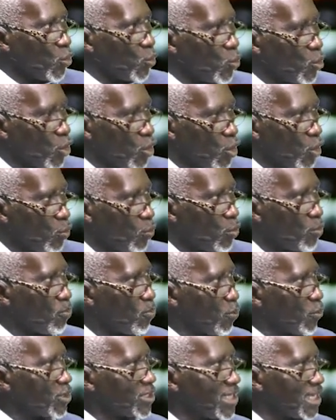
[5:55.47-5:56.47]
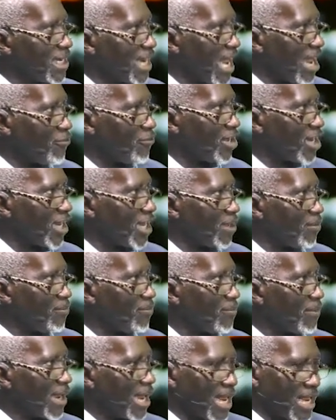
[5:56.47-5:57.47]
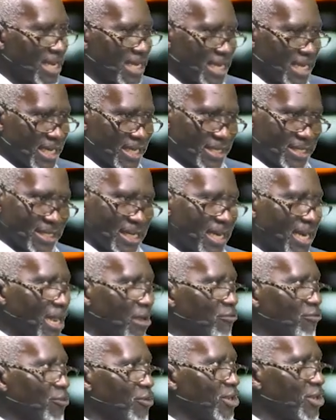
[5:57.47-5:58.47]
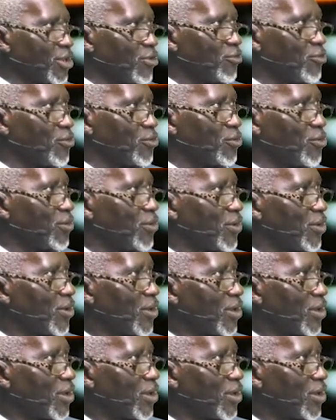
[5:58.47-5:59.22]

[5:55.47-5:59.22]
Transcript: will, will put the knife in him, and Nicky said, "I forgive you,"